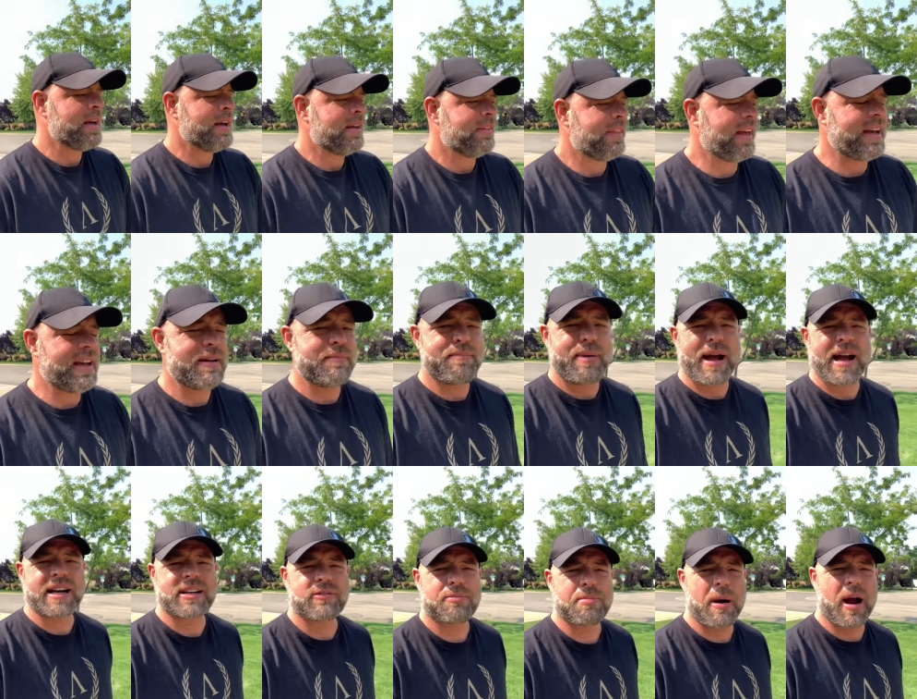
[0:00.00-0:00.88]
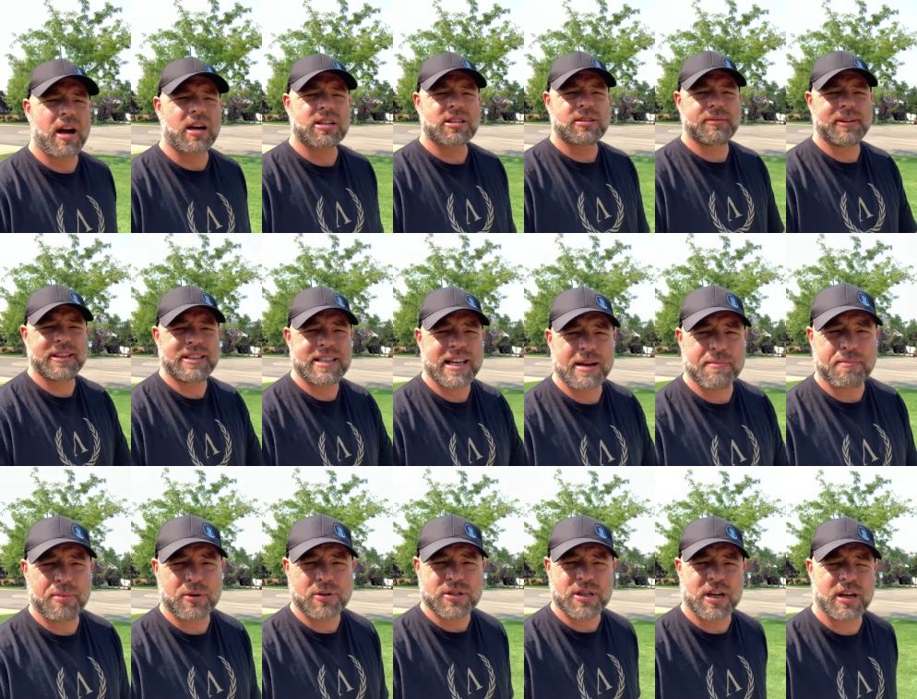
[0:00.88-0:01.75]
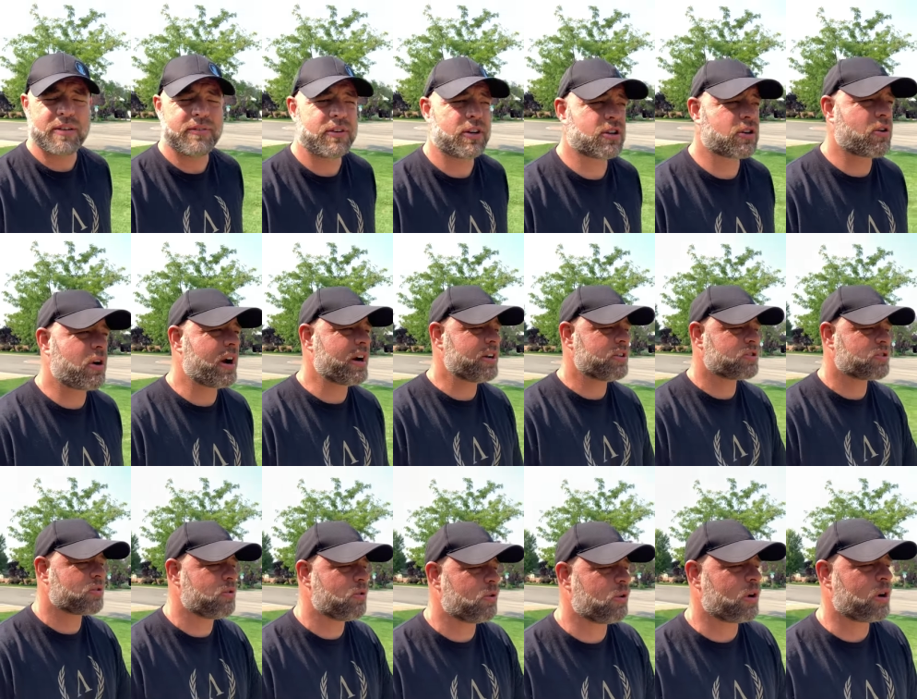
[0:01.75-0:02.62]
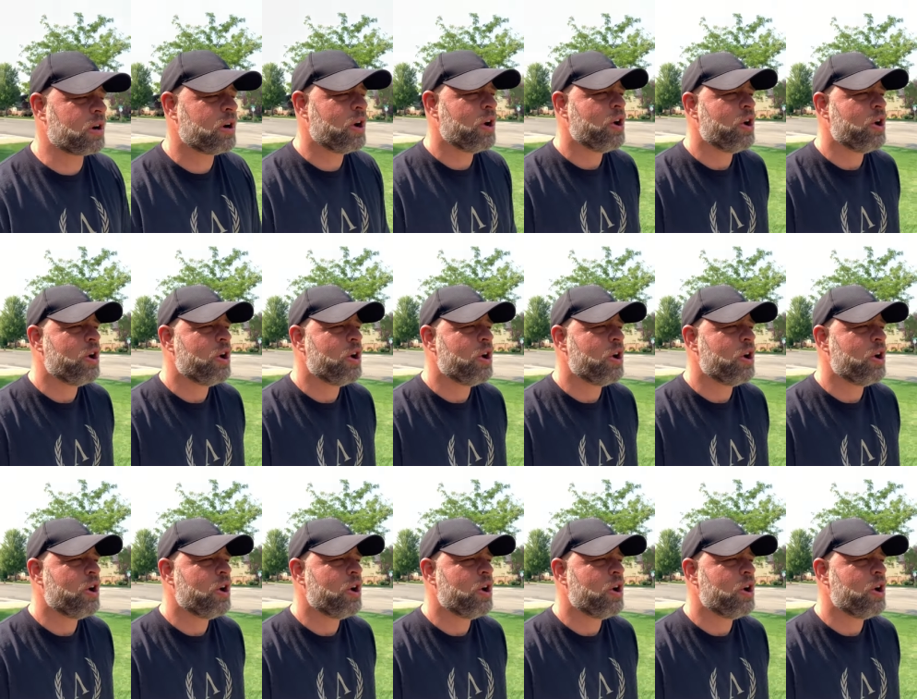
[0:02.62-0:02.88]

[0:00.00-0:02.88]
They impact approximately 10% of your credit score,